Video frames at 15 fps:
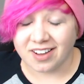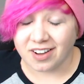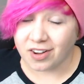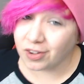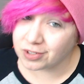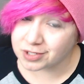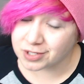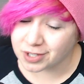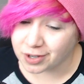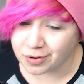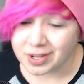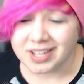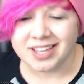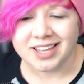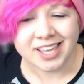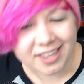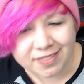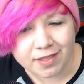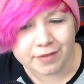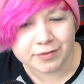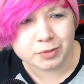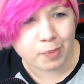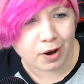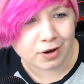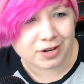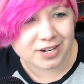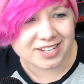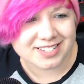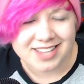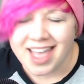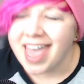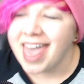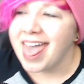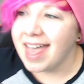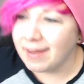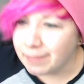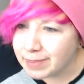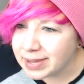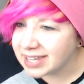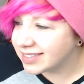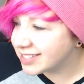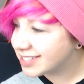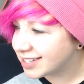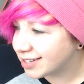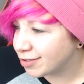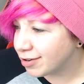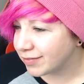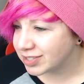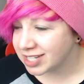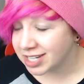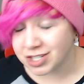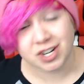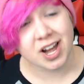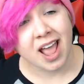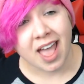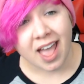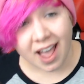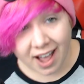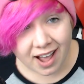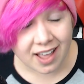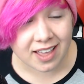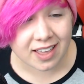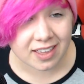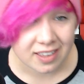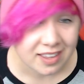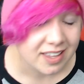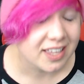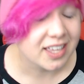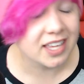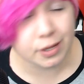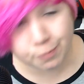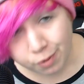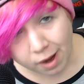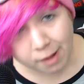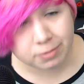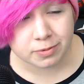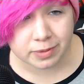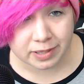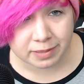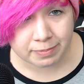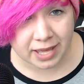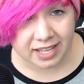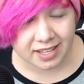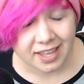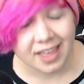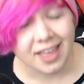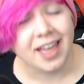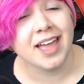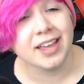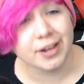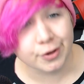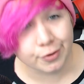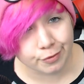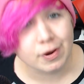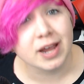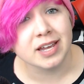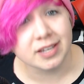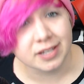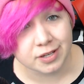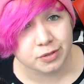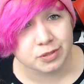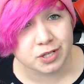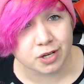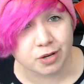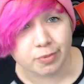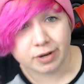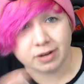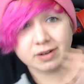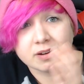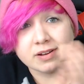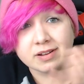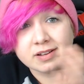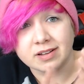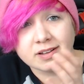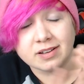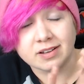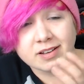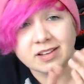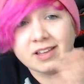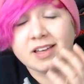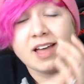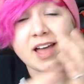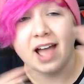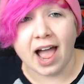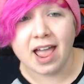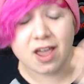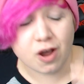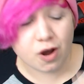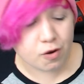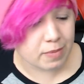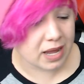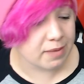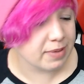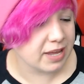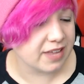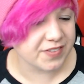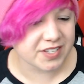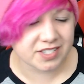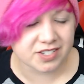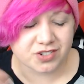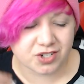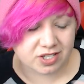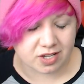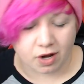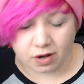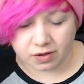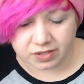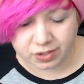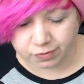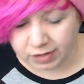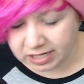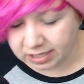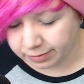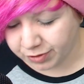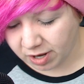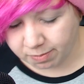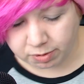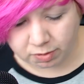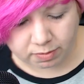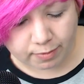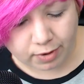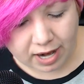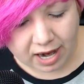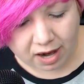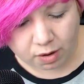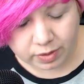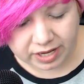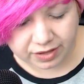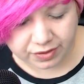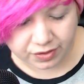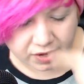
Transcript: Also, he loves parties and being the center of attention. He'd probably make a great YouTuber. I hope maybe, and this is just, oh, this is a random thought, but remember how with these